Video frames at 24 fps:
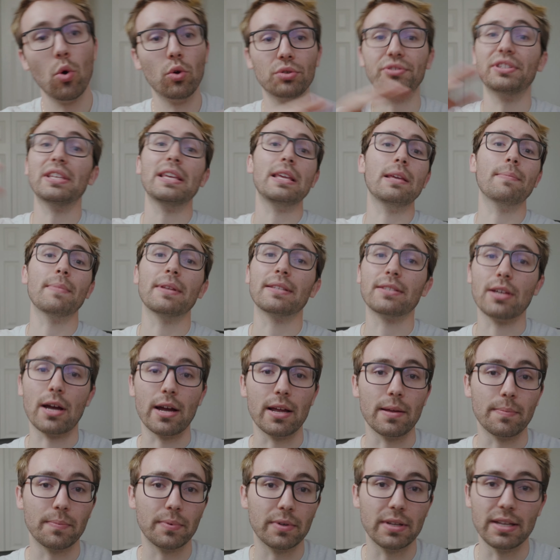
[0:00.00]
whole team at
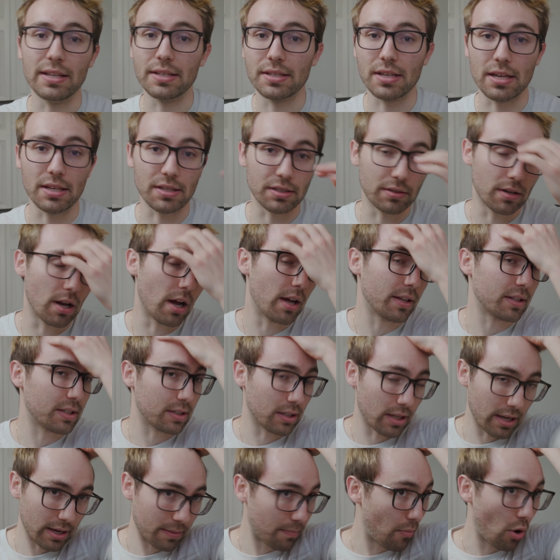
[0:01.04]
Type is nuts.
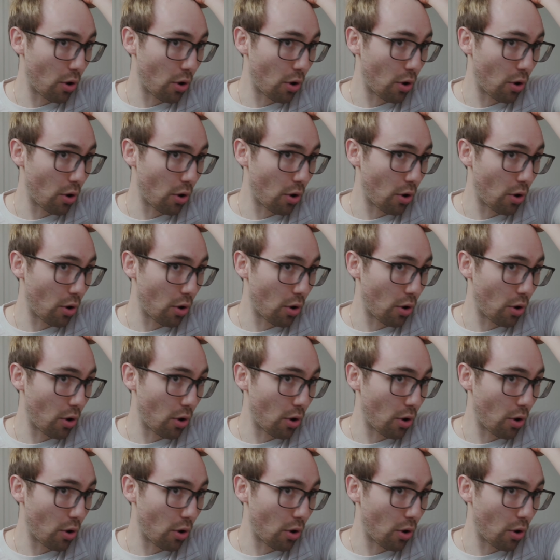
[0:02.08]
Like